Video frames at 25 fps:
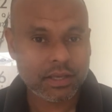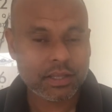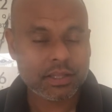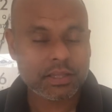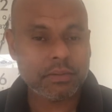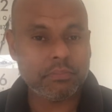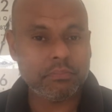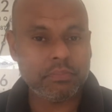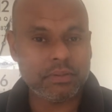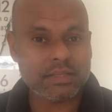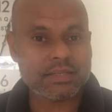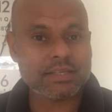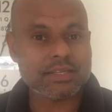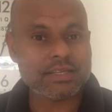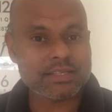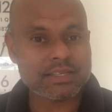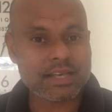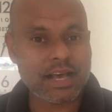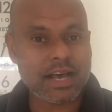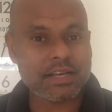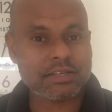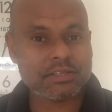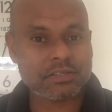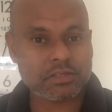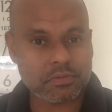the business
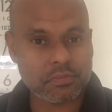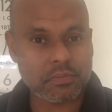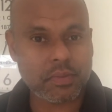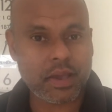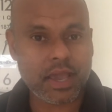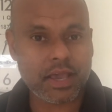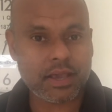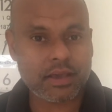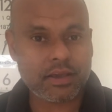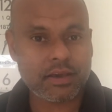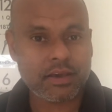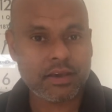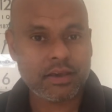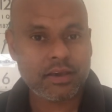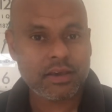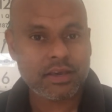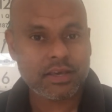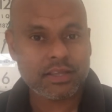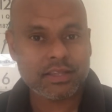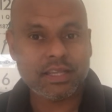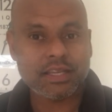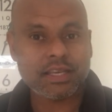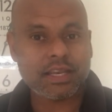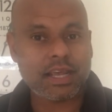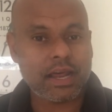has to make.
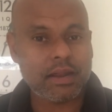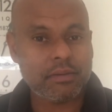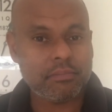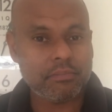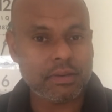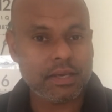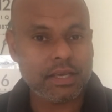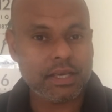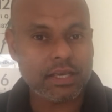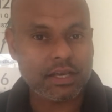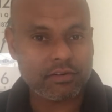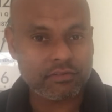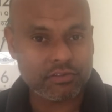It can be